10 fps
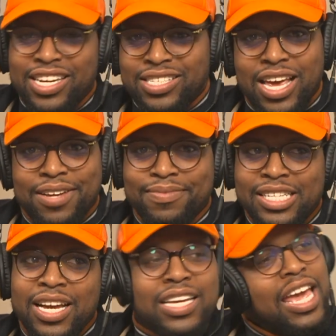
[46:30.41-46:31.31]
And he's like,
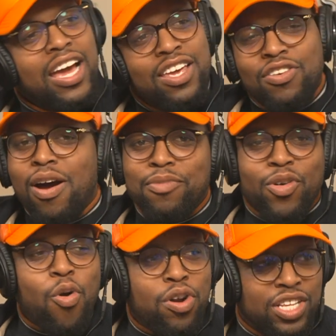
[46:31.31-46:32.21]
yeah, you know, I'm
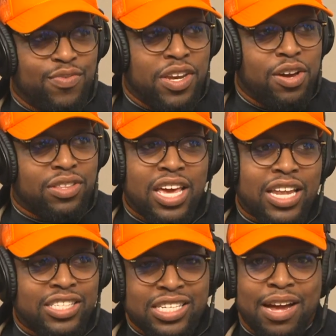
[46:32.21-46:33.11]
recording this video thing,
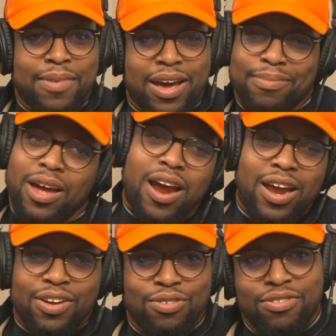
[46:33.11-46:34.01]
like just come out. I'm like, all
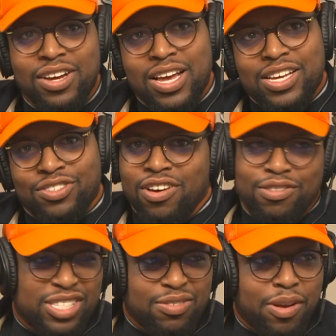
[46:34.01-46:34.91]
right, cool. So it
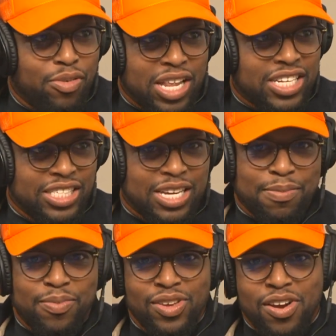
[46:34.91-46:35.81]
was this like
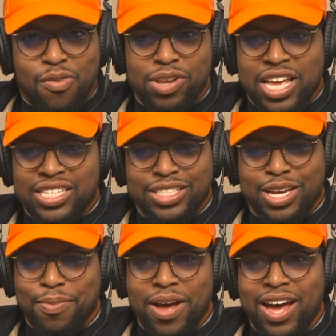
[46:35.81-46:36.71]
relationship
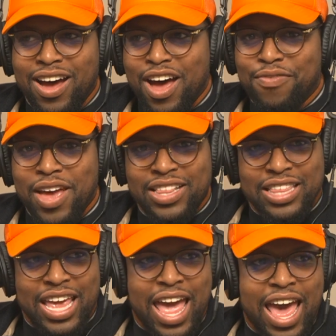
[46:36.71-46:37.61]
event that
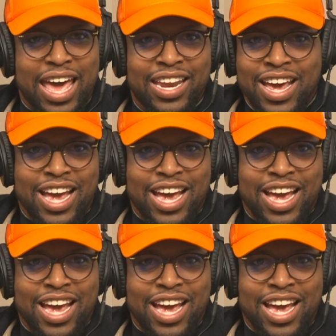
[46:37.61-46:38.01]
they had.